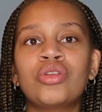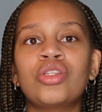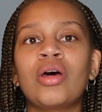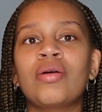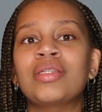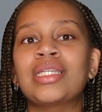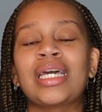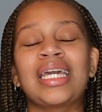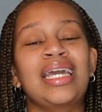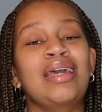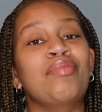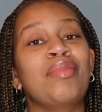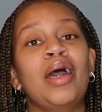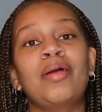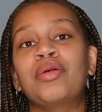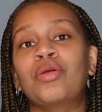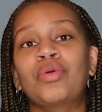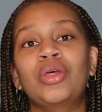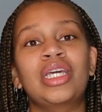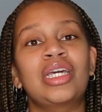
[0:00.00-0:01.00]
So I was like, it might
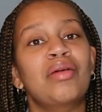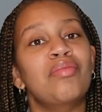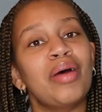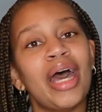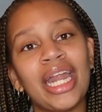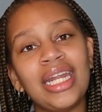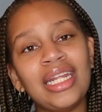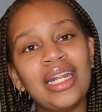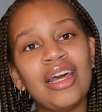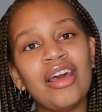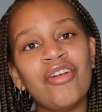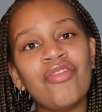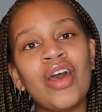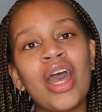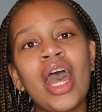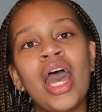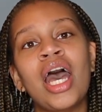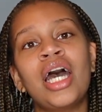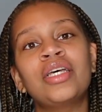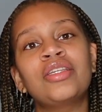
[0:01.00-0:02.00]
be really competitive.
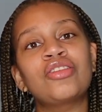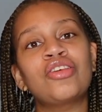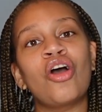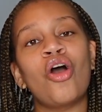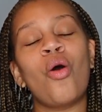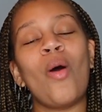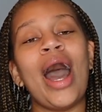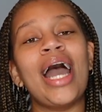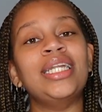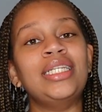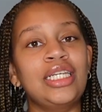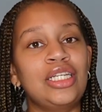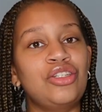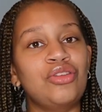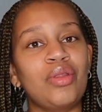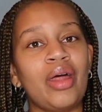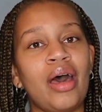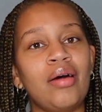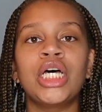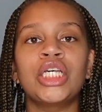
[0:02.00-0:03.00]
So I did do that.